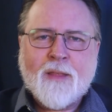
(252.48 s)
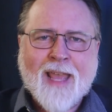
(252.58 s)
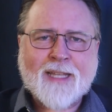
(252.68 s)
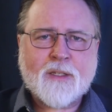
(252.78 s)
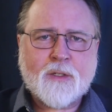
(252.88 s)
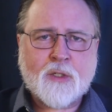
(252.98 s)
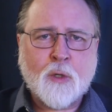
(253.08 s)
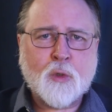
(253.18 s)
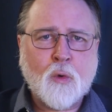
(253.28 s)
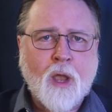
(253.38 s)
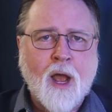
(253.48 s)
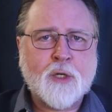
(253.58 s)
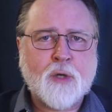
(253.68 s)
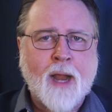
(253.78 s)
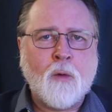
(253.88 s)
That's social
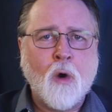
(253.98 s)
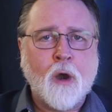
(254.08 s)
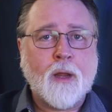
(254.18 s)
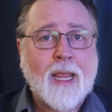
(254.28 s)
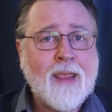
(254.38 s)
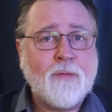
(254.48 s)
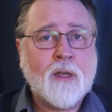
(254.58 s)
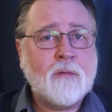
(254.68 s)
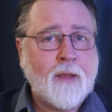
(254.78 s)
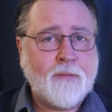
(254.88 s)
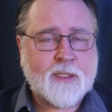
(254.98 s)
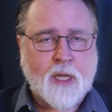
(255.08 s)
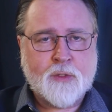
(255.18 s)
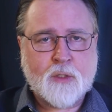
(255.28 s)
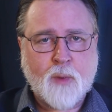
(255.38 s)
contract work, even if it's
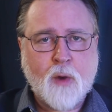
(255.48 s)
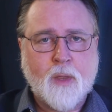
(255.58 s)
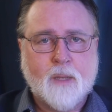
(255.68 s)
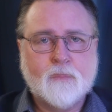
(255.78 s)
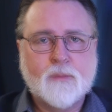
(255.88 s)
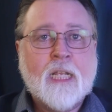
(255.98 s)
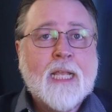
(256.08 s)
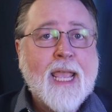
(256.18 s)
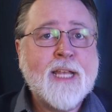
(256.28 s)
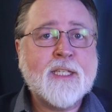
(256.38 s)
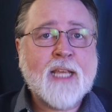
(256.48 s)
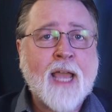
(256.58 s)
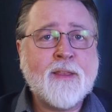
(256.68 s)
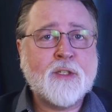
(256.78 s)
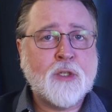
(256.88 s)
unspoken.
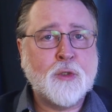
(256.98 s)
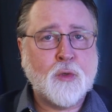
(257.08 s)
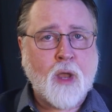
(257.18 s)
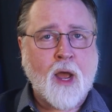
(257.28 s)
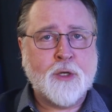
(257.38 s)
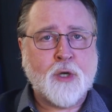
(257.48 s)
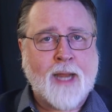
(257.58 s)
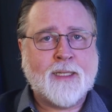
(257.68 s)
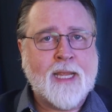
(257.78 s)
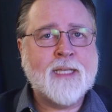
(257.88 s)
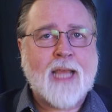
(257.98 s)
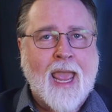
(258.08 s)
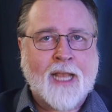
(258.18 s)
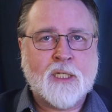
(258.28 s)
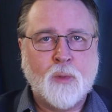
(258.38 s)
Inside the social contract is
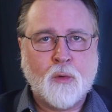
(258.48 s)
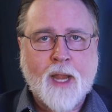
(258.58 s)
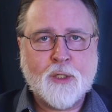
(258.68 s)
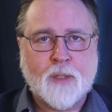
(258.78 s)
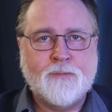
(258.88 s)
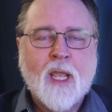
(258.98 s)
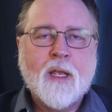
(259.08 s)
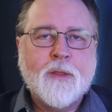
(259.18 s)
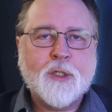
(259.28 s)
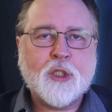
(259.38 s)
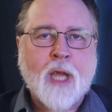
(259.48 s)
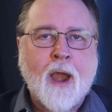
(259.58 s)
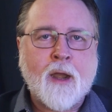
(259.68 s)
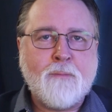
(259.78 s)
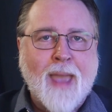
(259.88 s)
exploration, the
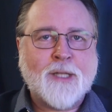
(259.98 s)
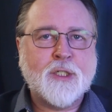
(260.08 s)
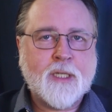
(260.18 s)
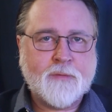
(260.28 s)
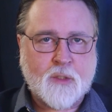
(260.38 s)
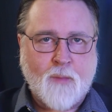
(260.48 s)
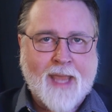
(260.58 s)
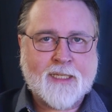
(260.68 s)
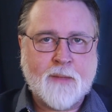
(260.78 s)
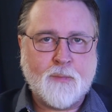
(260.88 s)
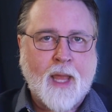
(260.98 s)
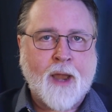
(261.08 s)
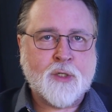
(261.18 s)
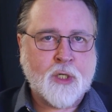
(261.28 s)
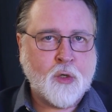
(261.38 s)
shared imaginative space that
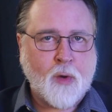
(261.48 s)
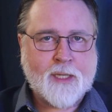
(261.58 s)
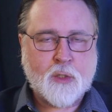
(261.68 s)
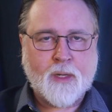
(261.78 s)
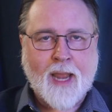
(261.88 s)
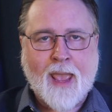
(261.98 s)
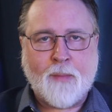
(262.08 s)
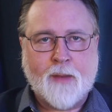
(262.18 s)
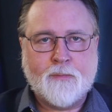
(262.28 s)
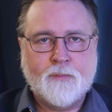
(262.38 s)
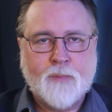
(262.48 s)
players agree to inhabit.